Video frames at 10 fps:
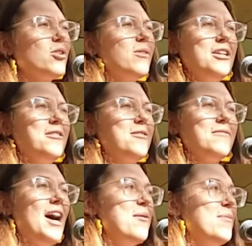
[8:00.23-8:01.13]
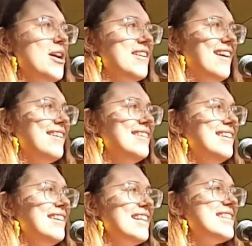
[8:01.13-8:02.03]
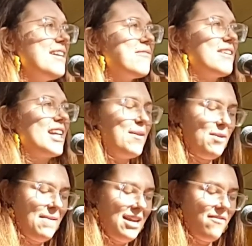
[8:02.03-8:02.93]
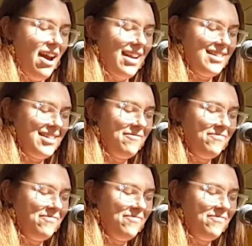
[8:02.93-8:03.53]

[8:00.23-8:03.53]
questions of how murder and suffering can be made right.